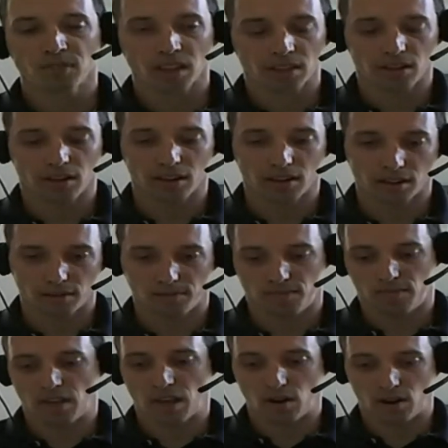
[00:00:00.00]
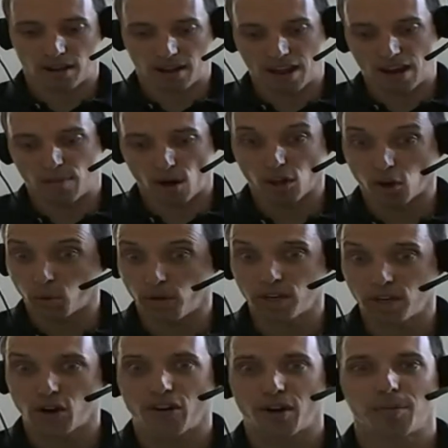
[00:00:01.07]
That anabolic
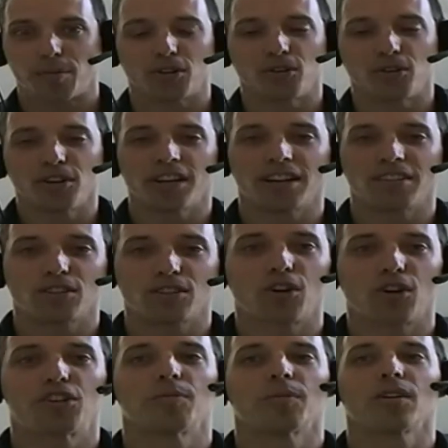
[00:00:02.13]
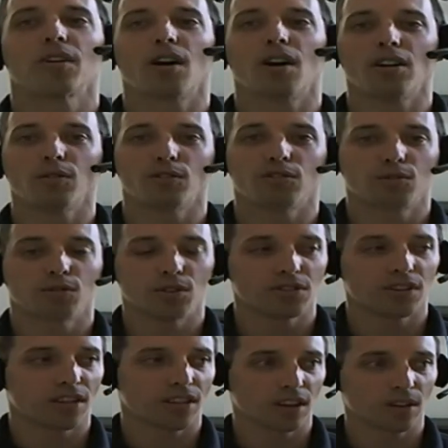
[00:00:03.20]
window of opportunity, as it's always been called, which we used
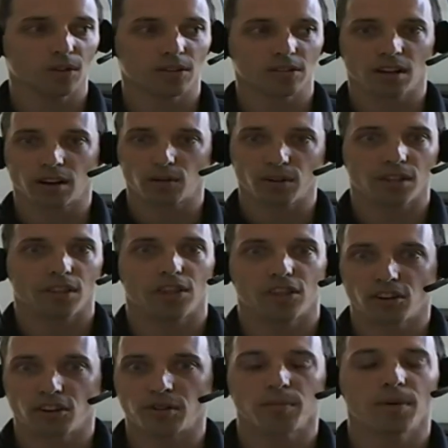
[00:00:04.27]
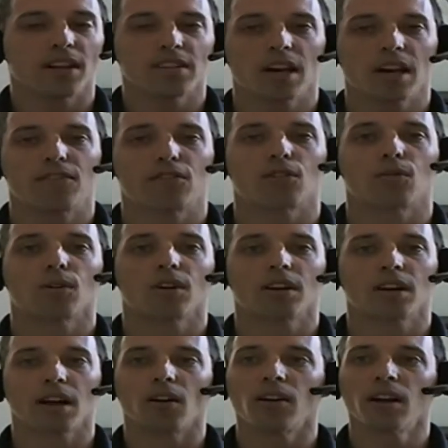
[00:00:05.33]
to think was like within 30 minutes after a
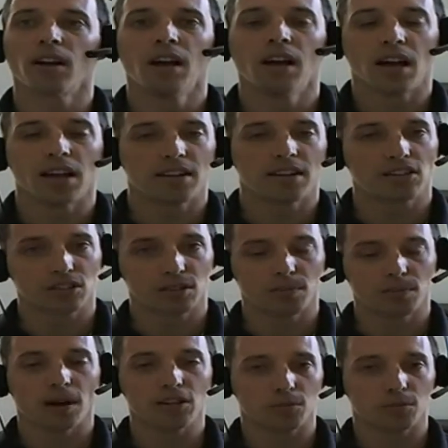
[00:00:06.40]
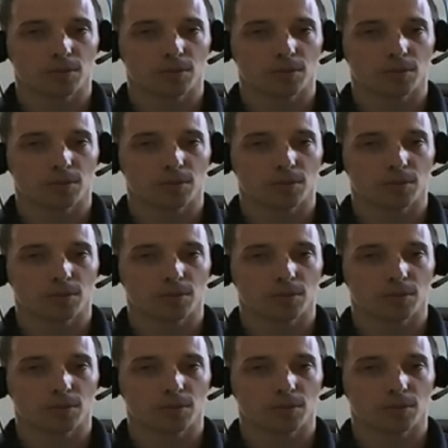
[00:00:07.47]
workout, it's actually much